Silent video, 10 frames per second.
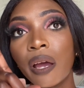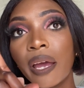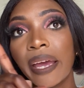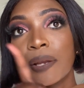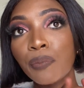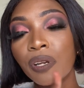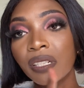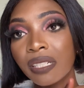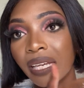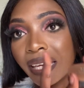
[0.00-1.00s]
and put it
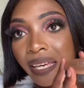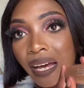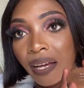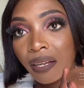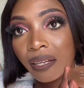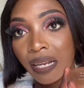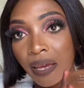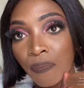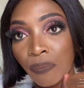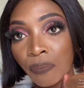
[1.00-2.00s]
here,
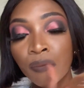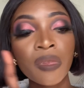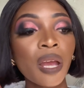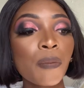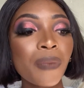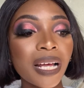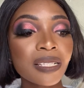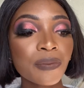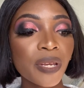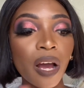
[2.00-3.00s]
ne?
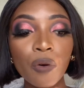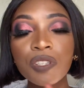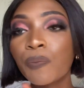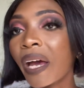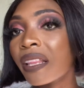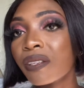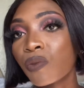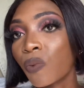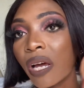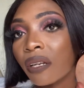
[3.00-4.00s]
But I always buy
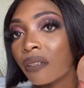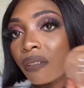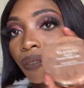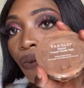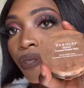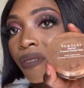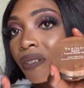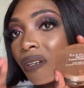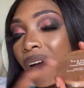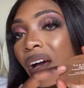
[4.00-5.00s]
this one because
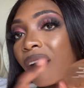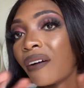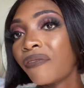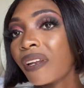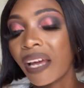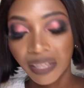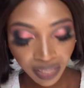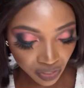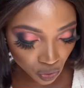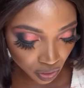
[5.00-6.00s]
I feel like
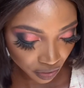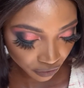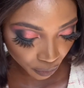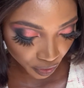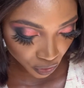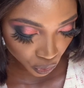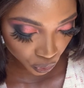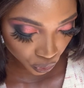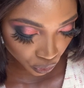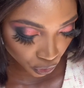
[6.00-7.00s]
there's no need for me
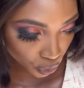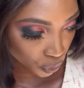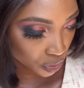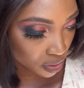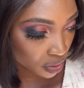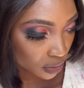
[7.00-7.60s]
to use